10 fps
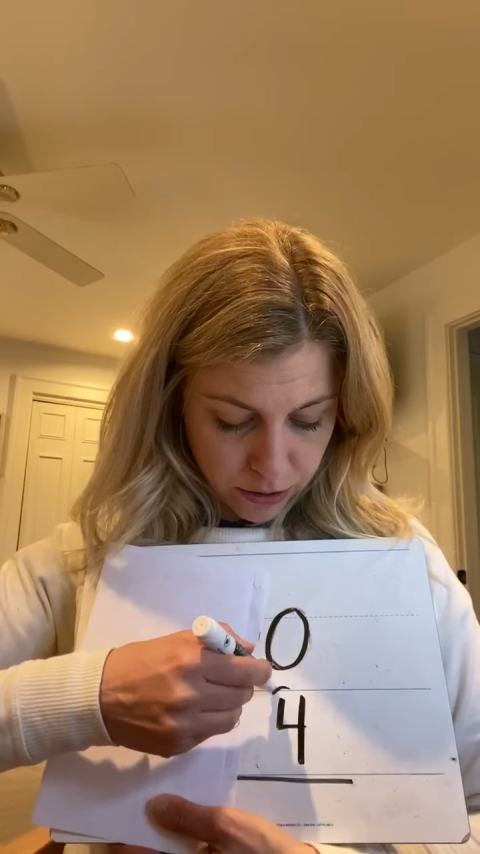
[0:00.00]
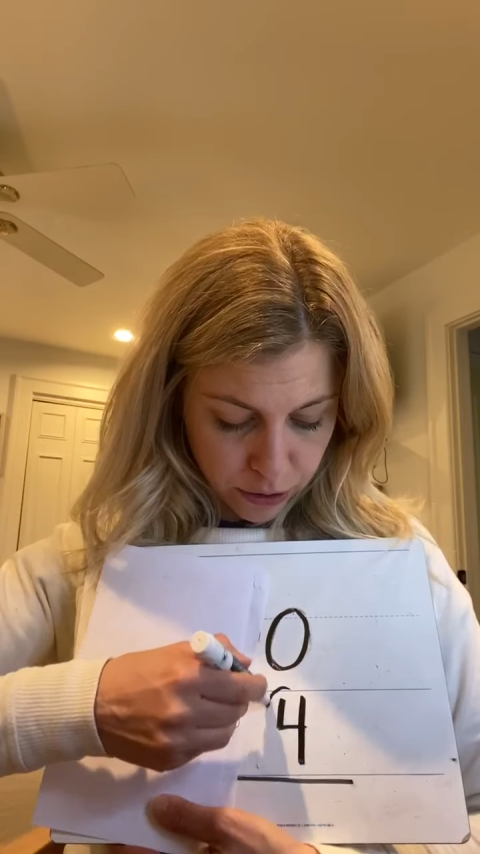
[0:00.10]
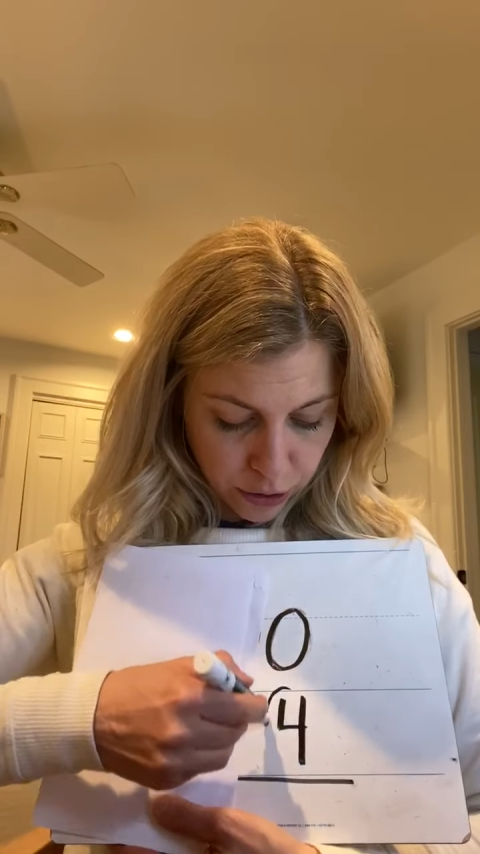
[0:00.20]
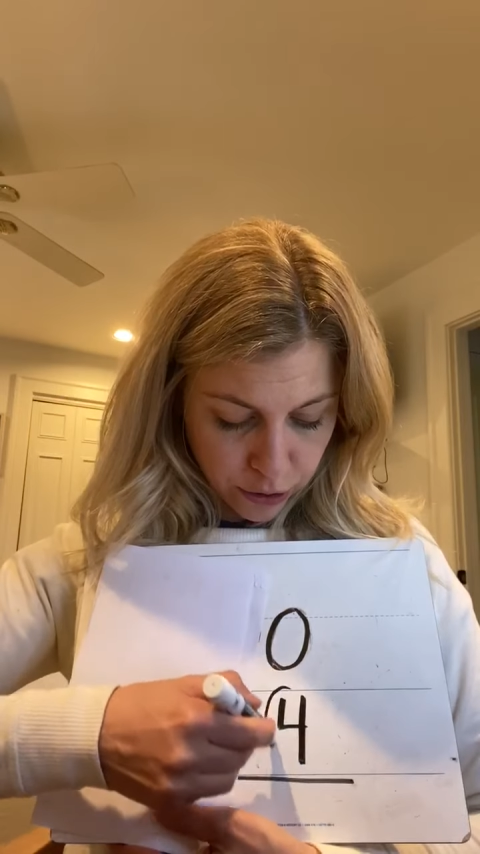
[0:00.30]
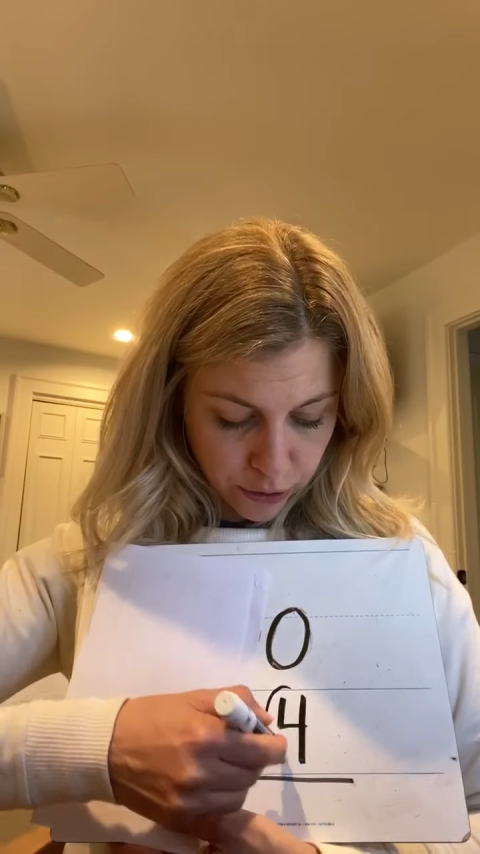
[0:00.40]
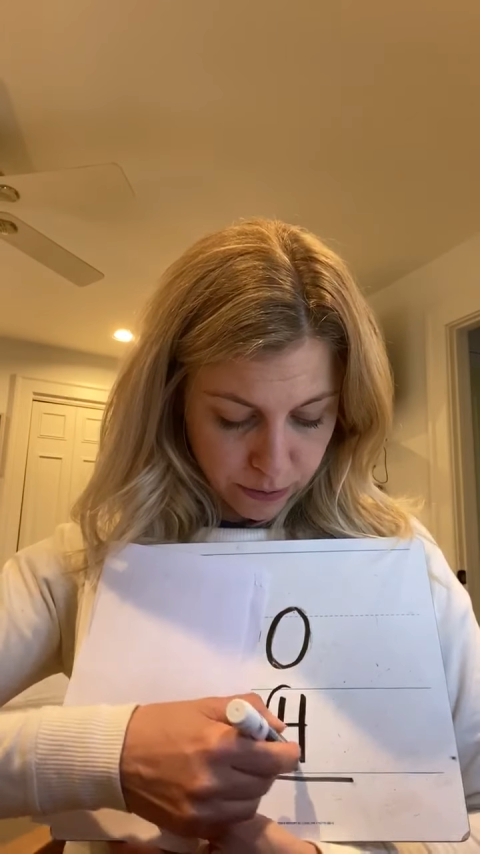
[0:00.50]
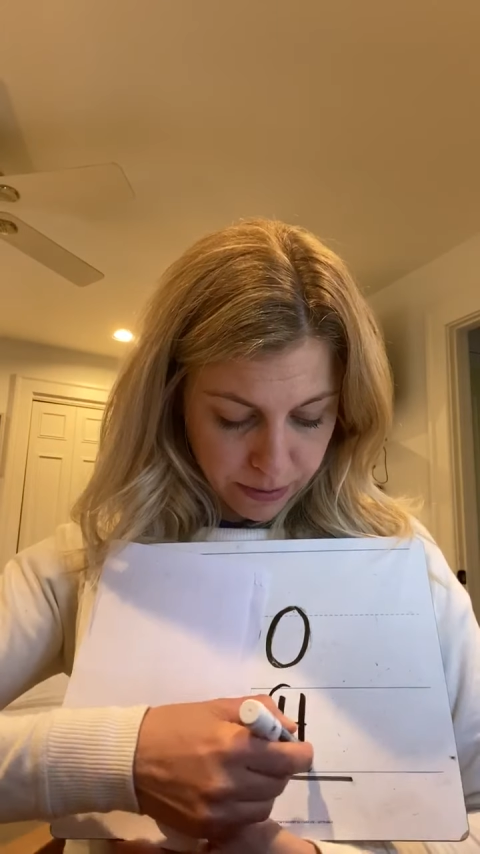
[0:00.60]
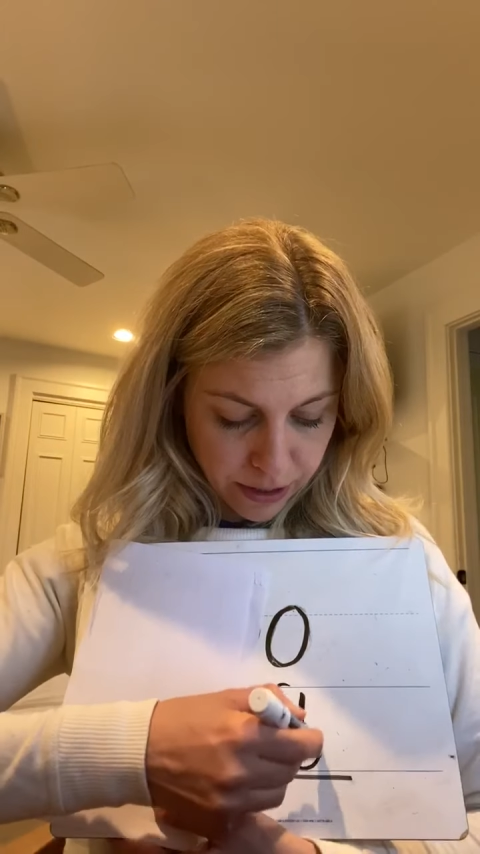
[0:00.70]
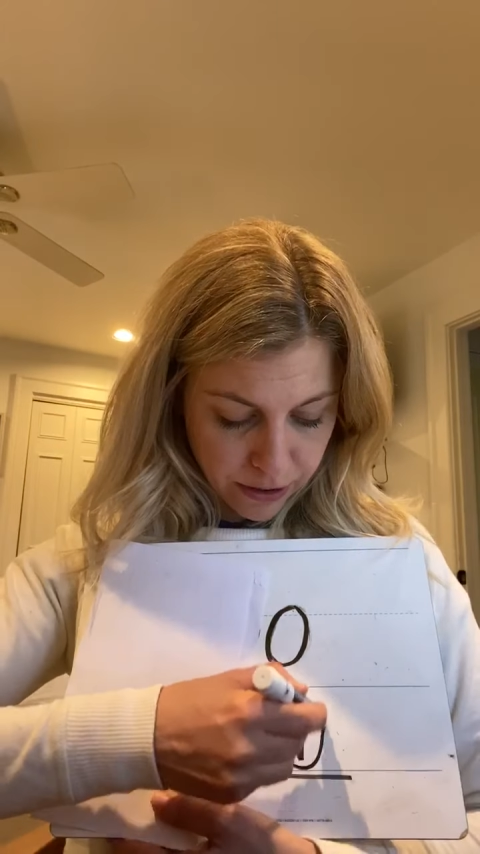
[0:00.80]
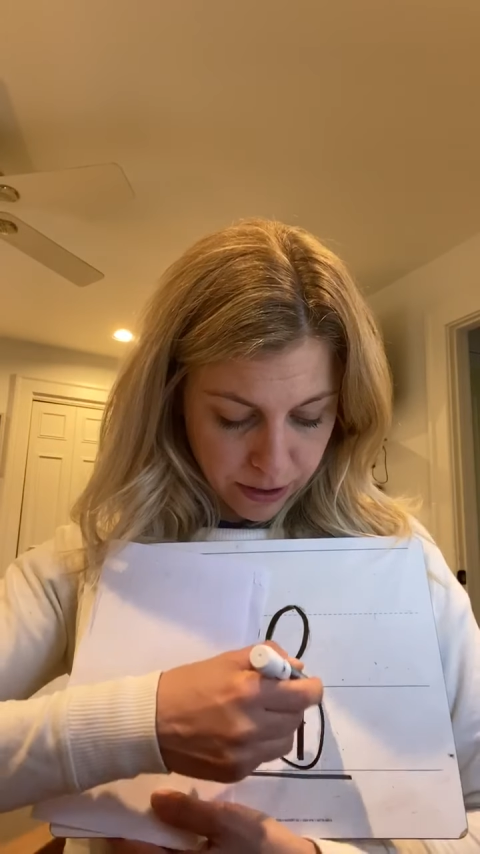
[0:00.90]
circle the
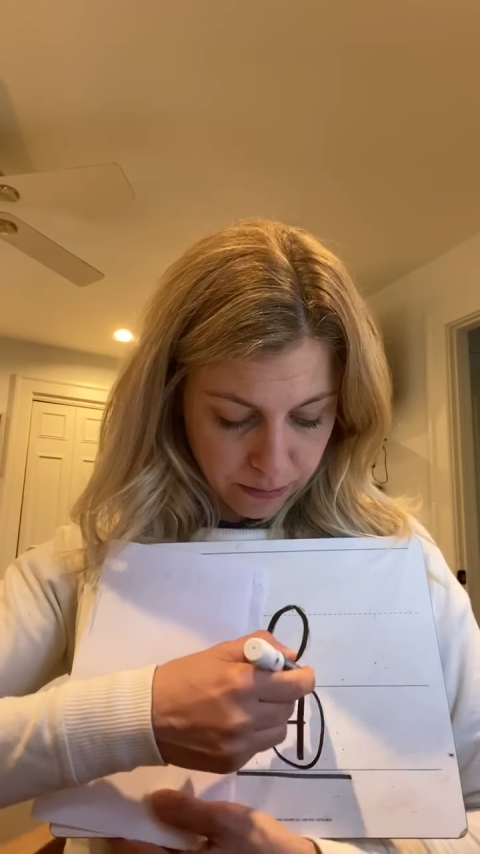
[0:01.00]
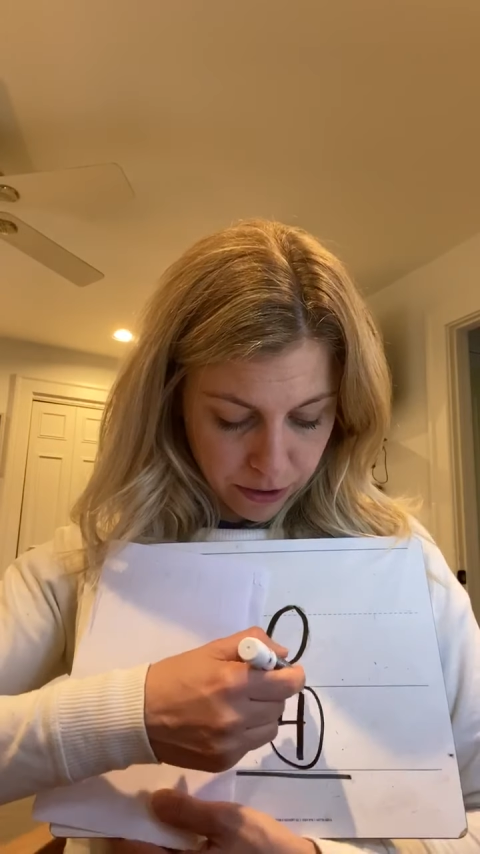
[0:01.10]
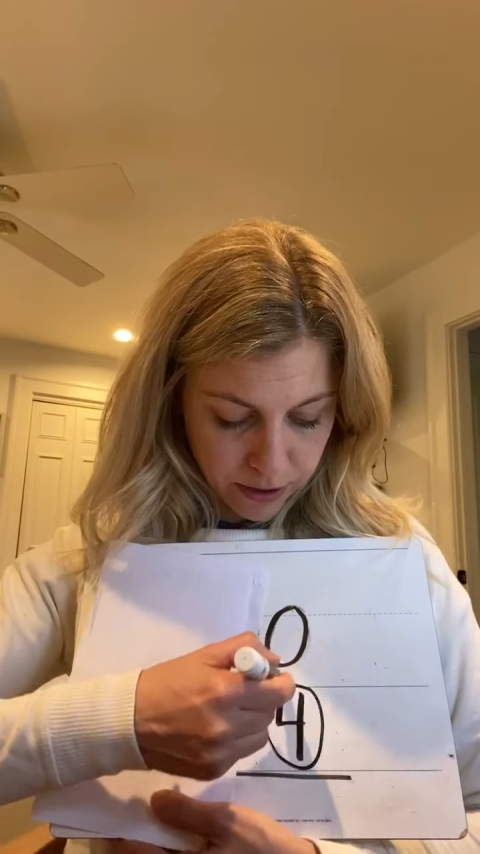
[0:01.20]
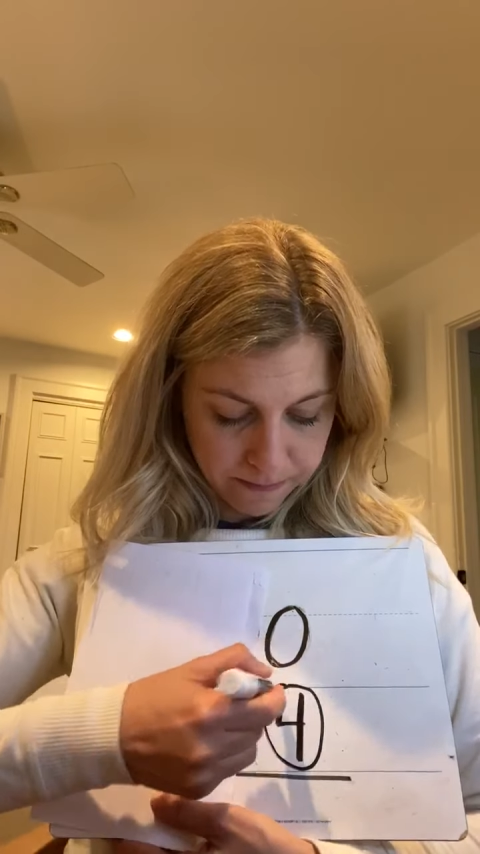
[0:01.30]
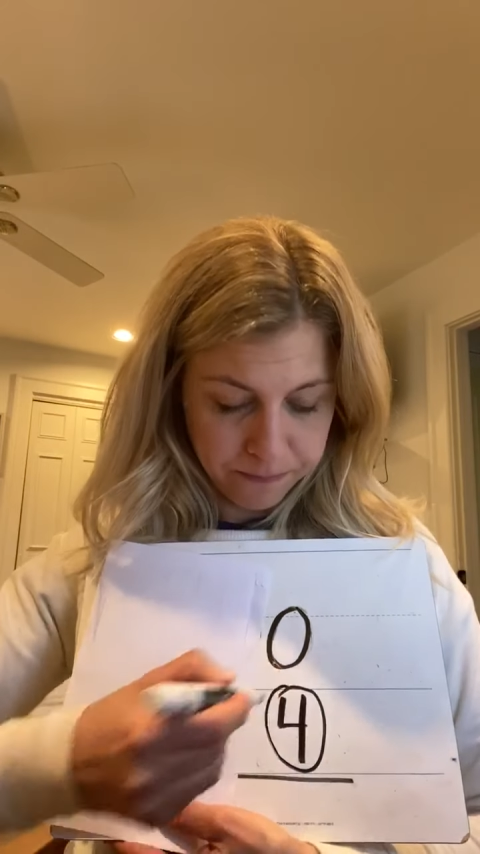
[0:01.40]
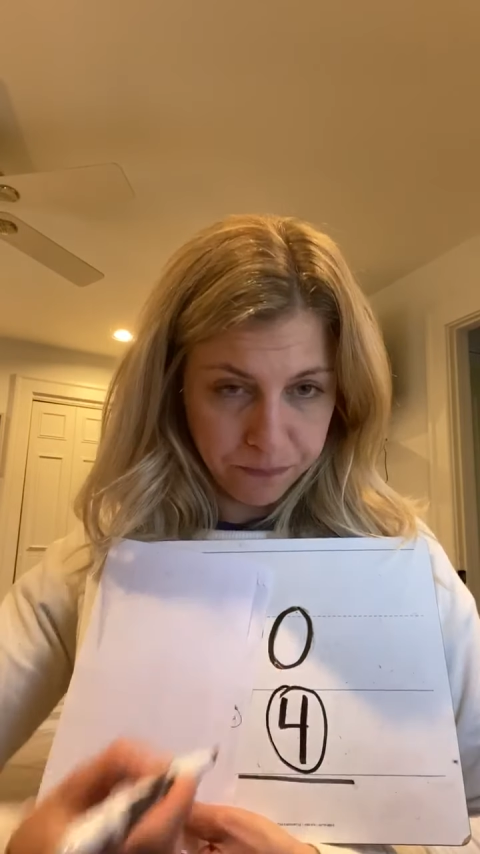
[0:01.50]
bigger number.